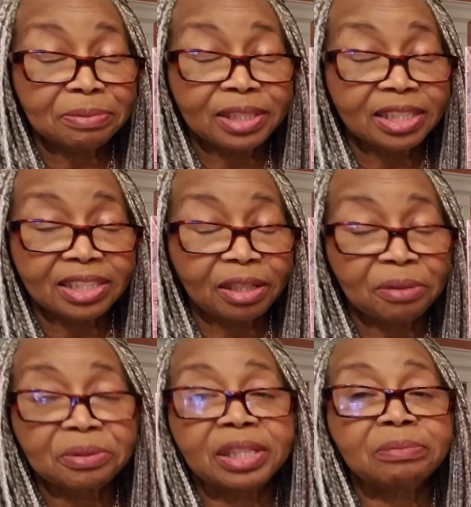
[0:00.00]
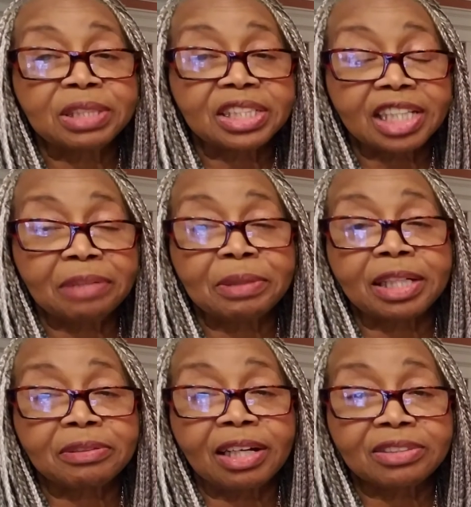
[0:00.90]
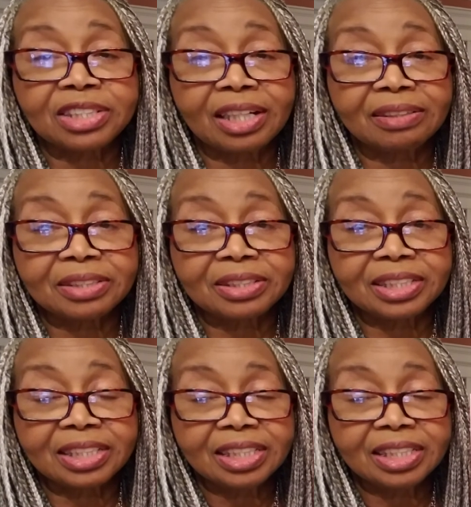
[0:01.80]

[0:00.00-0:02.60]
this whole image came out of our childhood.